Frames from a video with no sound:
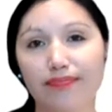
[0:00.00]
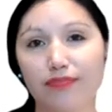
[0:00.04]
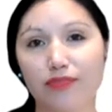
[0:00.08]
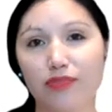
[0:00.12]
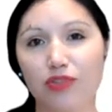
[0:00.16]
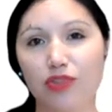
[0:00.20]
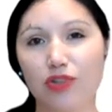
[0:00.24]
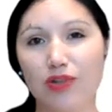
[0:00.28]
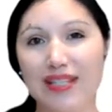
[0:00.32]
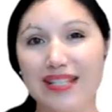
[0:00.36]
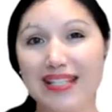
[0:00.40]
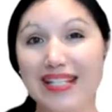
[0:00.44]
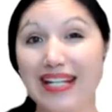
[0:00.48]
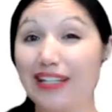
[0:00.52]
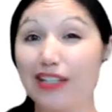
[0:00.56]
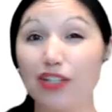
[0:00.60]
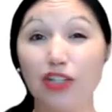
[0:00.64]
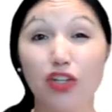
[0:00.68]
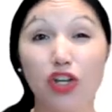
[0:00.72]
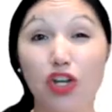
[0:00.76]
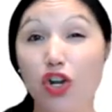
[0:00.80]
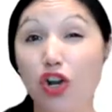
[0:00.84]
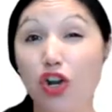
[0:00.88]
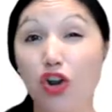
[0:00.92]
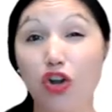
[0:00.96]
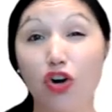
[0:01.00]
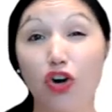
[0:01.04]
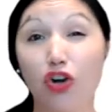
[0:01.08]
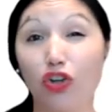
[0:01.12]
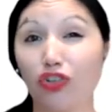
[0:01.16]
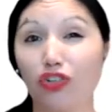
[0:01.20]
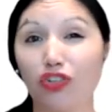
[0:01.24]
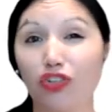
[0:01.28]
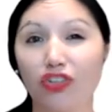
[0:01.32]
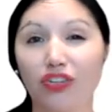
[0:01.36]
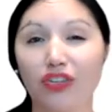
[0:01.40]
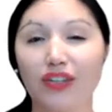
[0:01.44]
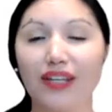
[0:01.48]
translate a
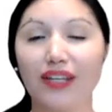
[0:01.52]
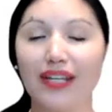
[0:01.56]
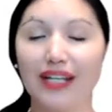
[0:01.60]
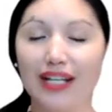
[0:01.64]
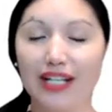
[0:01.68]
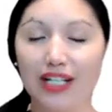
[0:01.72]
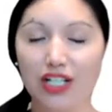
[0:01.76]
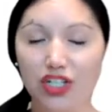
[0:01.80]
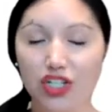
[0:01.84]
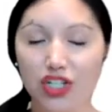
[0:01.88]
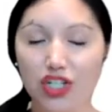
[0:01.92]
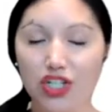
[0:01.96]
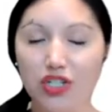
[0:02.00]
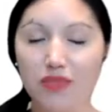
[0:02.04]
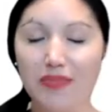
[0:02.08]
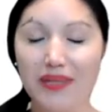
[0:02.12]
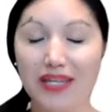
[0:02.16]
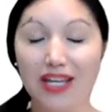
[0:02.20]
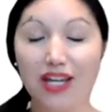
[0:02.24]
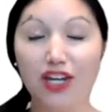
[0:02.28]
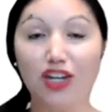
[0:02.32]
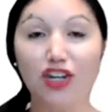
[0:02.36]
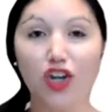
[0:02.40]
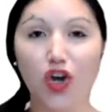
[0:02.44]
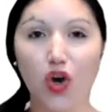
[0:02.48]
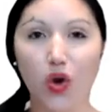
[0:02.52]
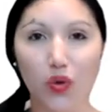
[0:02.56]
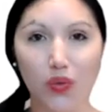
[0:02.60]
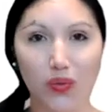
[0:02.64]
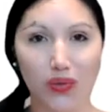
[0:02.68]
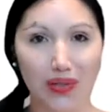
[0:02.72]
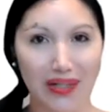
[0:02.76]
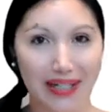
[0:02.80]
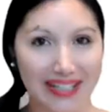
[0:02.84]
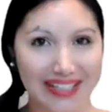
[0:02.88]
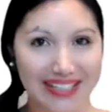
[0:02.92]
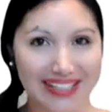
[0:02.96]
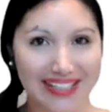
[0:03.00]
not. It'll just be an
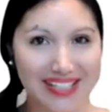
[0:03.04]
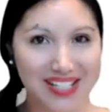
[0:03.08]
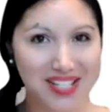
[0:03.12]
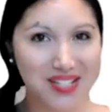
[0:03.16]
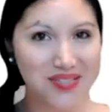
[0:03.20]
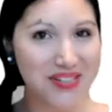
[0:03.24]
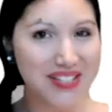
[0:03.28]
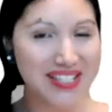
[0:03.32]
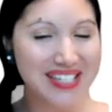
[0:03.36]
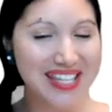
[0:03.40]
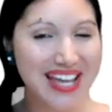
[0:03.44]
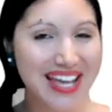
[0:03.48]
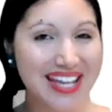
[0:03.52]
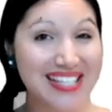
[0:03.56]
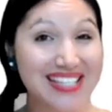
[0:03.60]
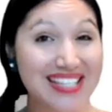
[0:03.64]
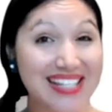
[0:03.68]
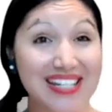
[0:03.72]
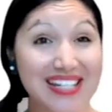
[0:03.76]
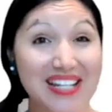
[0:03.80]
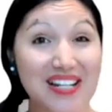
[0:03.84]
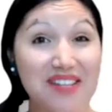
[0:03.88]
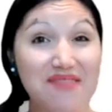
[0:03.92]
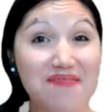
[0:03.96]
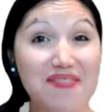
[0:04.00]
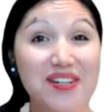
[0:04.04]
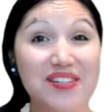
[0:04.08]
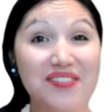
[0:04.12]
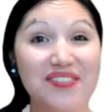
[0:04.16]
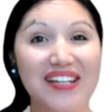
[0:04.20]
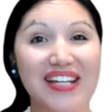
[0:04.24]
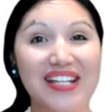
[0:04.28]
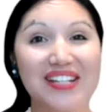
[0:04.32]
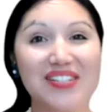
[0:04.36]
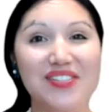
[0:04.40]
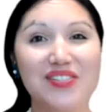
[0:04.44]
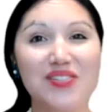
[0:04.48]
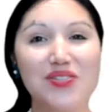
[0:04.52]
only. This one takes a little bit of
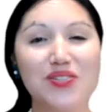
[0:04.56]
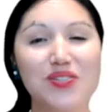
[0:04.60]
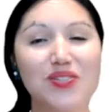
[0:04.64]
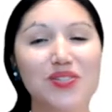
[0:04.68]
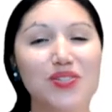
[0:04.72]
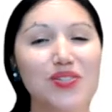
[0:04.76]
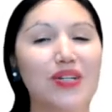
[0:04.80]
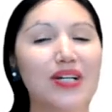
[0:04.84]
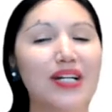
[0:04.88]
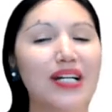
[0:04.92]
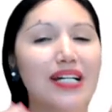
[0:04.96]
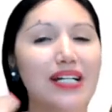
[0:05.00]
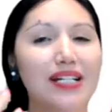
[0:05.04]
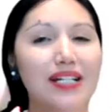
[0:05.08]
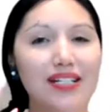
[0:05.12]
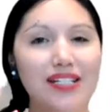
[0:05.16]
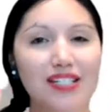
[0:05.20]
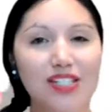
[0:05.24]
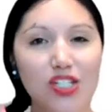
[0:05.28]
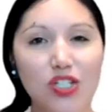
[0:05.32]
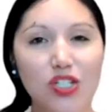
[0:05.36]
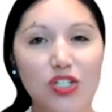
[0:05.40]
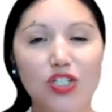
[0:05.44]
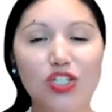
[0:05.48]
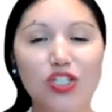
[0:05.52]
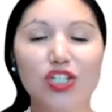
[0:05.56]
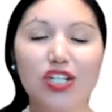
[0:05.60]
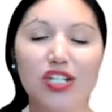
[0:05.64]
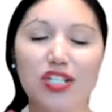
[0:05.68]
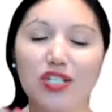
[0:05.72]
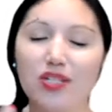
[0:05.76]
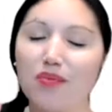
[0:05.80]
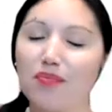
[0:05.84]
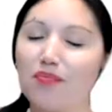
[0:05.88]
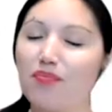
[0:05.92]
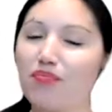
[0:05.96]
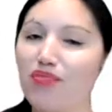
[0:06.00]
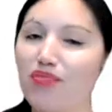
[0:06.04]
getting used to, so just
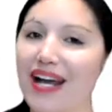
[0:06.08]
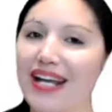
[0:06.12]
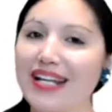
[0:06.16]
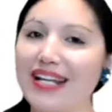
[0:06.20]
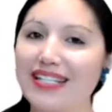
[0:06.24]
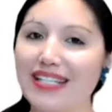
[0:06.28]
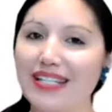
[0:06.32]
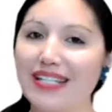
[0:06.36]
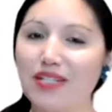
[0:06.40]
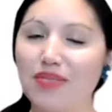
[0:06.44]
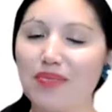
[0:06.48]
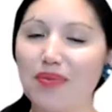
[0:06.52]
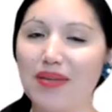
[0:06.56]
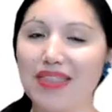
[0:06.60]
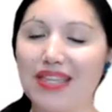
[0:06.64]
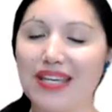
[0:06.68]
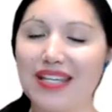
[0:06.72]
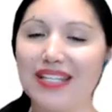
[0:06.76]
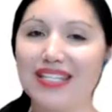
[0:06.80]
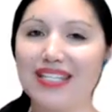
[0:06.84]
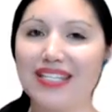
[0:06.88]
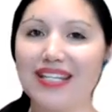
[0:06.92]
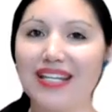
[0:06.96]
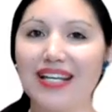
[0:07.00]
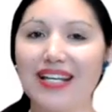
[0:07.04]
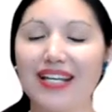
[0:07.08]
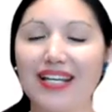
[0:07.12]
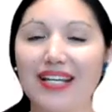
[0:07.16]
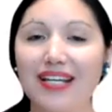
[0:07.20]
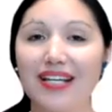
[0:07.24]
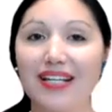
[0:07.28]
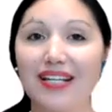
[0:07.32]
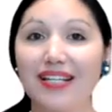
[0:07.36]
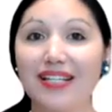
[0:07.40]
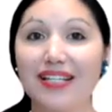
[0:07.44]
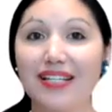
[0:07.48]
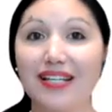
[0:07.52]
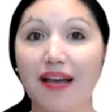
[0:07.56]
practice with it.
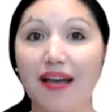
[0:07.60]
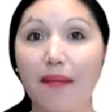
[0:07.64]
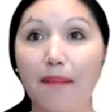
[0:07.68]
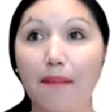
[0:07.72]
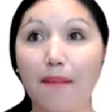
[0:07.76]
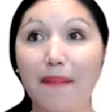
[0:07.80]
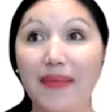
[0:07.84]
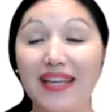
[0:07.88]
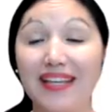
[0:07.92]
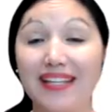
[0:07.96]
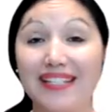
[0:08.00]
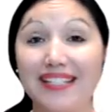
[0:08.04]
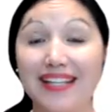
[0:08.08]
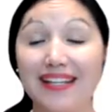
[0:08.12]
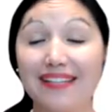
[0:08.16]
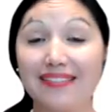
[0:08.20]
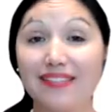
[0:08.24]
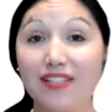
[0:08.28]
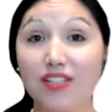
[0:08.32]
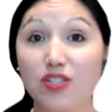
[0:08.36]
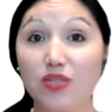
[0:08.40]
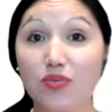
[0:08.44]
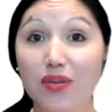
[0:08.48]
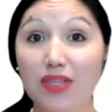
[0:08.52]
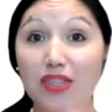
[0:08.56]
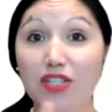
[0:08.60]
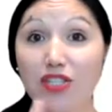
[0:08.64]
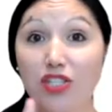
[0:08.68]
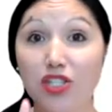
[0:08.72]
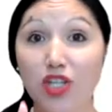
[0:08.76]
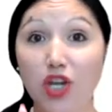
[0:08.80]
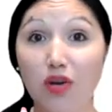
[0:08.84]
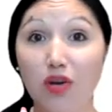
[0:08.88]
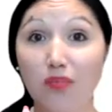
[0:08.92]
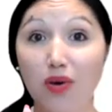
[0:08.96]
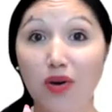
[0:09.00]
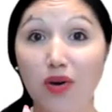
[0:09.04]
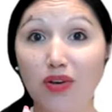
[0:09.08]
Make a sentence with
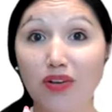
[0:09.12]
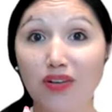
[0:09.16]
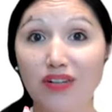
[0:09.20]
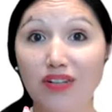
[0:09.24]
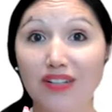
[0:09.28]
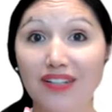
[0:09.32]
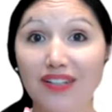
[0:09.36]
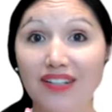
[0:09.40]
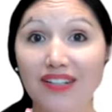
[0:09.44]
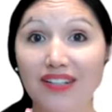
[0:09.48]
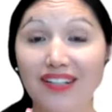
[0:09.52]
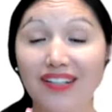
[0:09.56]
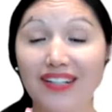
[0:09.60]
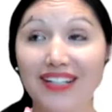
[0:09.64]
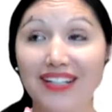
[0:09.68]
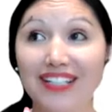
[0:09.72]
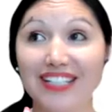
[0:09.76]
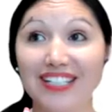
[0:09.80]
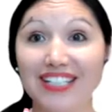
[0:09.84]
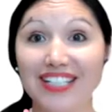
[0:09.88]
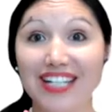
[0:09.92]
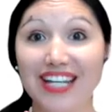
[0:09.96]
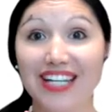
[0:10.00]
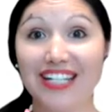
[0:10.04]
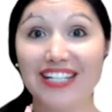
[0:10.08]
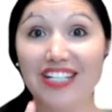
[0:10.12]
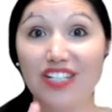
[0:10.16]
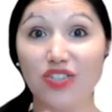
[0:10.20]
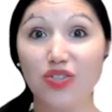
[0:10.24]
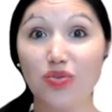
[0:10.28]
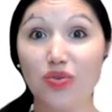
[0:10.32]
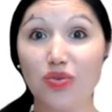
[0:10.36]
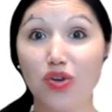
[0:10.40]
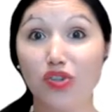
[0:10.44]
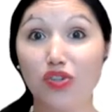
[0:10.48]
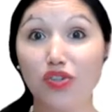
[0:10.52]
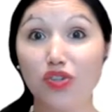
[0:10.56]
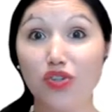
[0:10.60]
seulement, change it
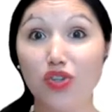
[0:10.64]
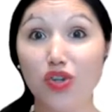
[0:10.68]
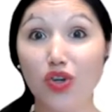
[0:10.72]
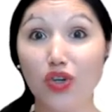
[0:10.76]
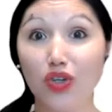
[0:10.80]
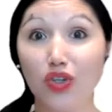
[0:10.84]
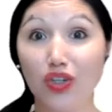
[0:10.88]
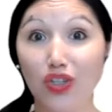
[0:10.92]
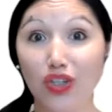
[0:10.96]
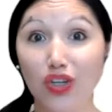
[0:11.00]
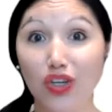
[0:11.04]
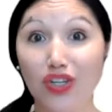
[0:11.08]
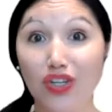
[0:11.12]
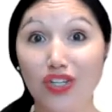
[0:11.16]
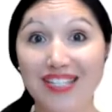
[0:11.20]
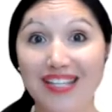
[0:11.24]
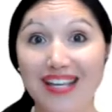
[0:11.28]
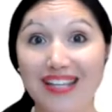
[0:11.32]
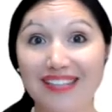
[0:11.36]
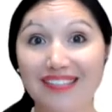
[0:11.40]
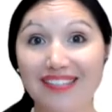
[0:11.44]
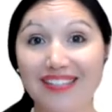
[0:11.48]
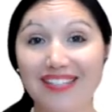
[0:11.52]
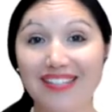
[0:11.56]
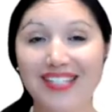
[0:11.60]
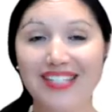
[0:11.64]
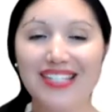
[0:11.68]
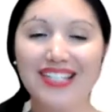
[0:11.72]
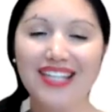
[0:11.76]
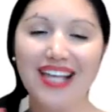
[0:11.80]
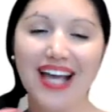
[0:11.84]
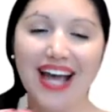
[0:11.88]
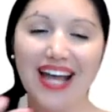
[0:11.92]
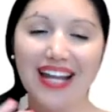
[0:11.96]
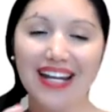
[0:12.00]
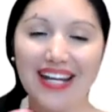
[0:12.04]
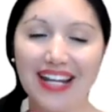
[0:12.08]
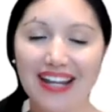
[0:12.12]
to a ne que sentence,
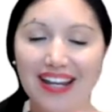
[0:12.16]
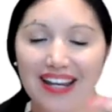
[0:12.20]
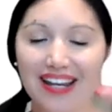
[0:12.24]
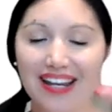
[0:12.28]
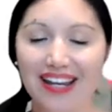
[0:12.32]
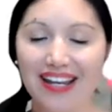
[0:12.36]
and